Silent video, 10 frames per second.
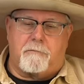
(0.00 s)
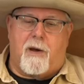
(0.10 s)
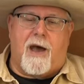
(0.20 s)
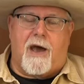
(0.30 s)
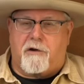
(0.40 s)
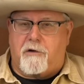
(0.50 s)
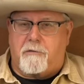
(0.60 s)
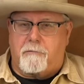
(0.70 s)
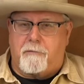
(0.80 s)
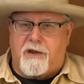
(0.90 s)

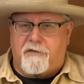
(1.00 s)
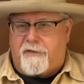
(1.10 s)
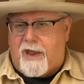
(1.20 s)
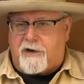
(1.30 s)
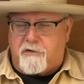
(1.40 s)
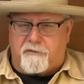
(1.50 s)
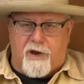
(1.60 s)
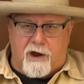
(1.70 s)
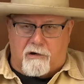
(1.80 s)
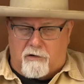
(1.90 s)
modern manufactured
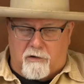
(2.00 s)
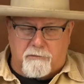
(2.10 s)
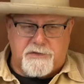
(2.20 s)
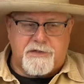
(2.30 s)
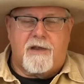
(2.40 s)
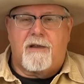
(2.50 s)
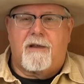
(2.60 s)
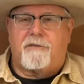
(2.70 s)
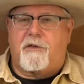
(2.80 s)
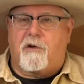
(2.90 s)
firearms
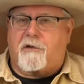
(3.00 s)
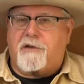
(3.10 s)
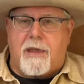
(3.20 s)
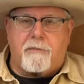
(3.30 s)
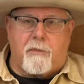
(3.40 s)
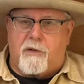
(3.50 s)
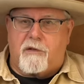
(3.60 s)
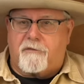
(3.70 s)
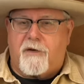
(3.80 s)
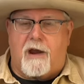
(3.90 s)
that are
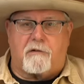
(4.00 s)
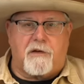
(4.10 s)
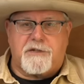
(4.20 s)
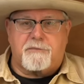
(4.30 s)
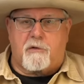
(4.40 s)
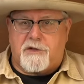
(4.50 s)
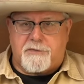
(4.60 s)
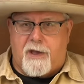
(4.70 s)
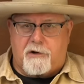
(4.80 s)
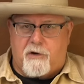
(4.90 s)
capable of firing smokeless
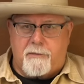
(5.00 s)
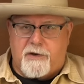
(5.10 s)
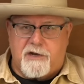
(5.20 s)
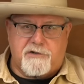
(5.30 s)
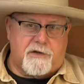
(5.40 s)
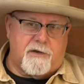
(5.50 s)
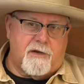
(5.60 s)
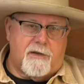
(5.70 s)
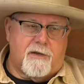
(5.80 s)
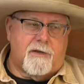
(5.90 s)
powder ammunition,
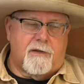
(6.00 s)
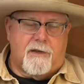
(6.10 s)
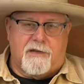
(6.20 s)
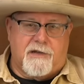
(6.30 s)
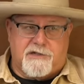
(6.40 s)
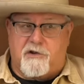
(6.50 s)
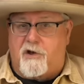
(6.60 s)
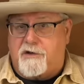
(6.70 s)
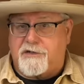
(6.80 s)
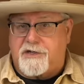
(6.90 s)
as
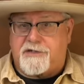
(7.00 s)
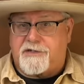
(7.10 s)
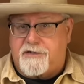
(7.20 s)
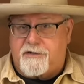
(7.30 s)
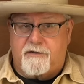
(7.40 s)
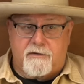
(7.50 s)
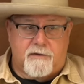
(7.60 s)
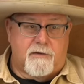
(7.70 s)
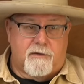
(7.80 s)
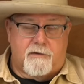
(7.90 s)
long as it's,
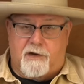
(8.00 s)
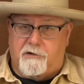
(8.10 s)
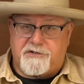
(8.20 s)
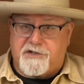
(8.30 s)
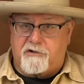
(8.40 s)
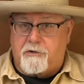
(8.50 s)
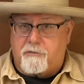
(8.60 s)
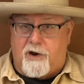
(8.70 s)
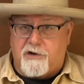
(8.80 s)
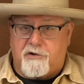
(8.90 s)
you know, standard
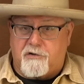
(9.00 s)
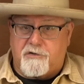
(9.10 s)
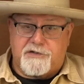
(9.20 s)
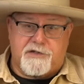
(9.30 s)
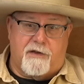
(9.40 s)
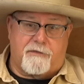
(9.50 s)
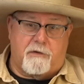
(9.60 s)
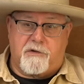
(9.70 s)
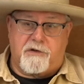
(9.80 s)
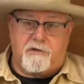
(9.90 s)
pressure stuff. I
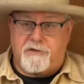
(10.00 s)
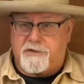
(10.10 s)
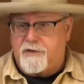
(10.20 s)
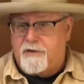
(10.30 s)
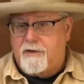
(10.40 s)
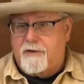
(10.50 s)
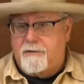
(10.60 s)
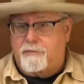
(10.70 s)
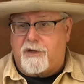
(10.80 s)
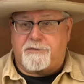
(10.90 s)
wouldn't use
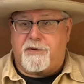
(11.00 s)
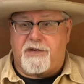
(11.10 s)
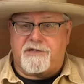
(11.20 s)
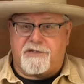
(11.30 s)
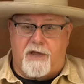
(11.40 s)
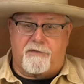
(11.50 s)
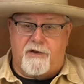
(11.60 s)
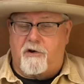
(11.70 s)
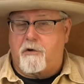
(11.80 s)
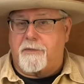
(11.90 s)
plus P stuff
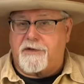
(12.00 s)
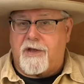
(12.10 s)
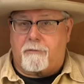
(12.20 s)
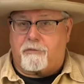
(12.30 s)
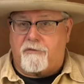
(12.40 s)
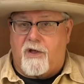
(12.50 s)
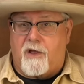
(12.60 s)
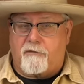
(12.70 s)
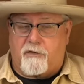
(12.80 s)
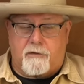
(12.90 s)
in an open top
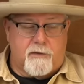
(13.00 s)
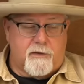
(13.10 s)
revolver